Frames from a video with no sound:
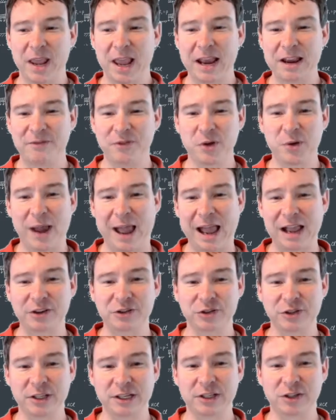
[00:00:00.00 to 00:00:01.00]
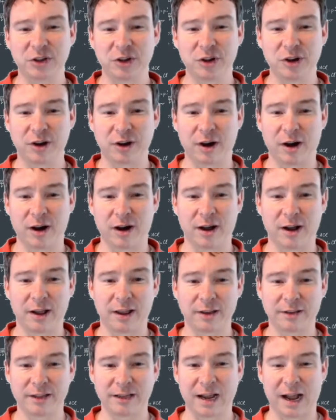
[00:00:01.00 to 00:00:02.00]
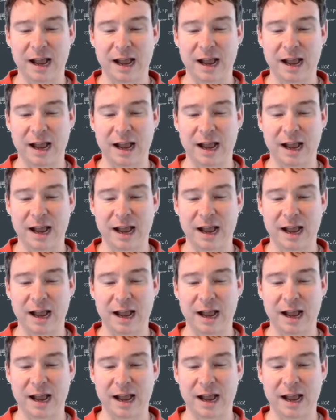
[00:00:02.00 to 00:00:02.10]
and if you actually look on the